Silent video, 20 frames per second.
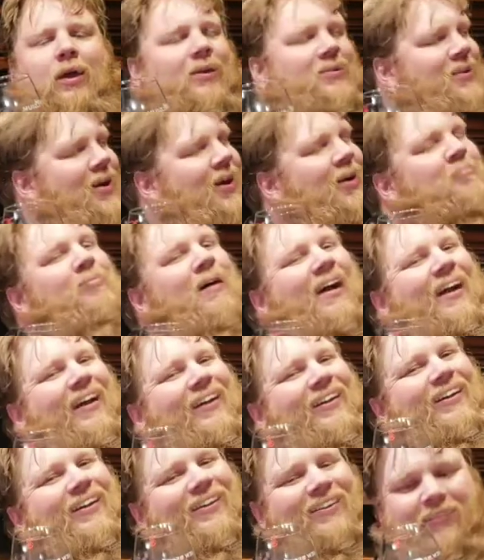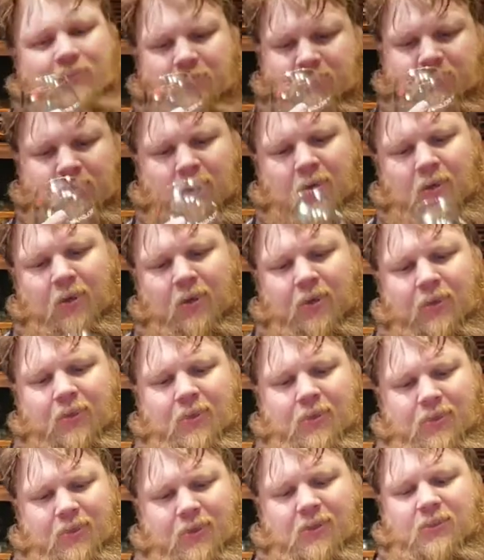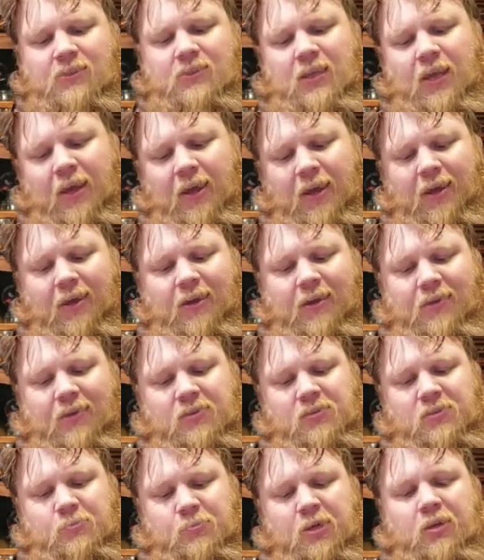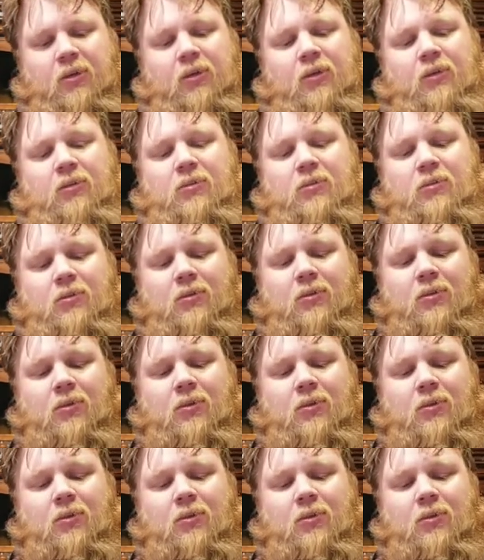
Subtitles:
And I'm back. This has been